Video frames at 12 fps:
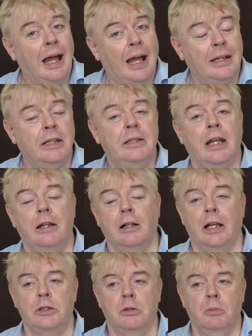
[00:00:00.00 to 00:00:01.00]
and
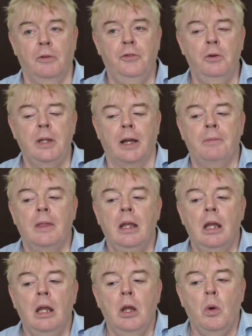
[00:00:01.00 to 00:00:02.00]
internalized homophobia.
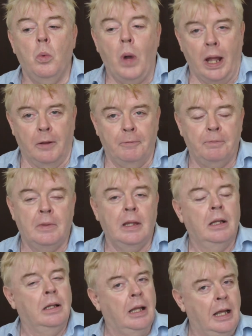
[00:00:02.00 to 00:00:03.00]
Well,
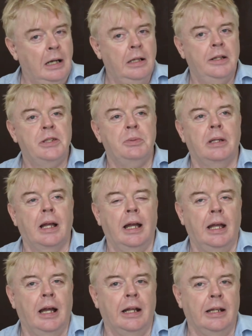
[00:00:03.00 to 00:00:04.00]
earlier this week
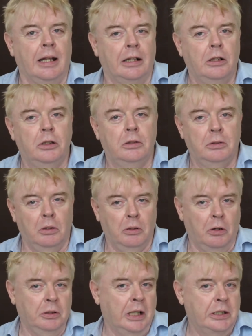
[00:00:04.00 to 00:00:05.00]
I had a,
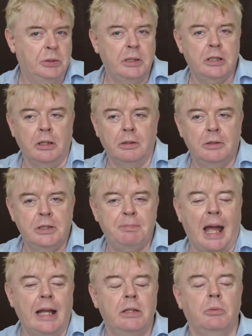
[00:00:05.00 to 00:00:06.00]
on a Twitter
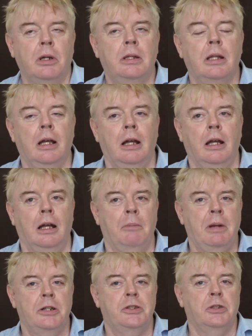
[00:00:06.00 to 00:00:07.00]
spat with a
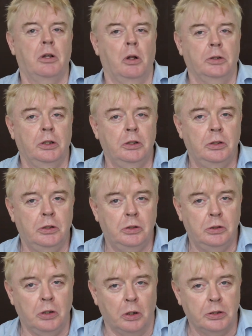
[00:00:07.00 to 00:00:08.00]
person called
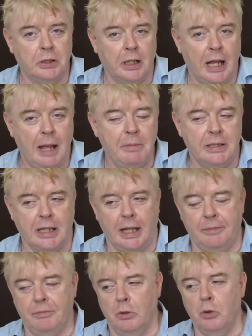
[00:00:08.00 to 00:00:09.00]
Dr.
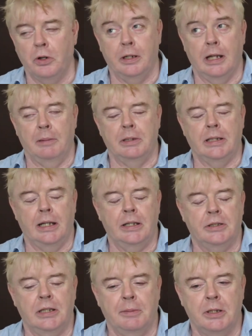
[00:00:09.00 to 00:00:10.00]
Amitay, Oren Amitay
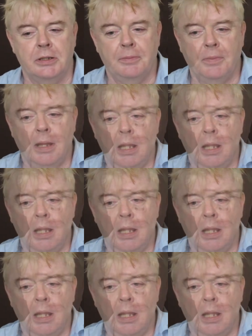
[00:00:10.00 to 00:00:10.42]
his name is.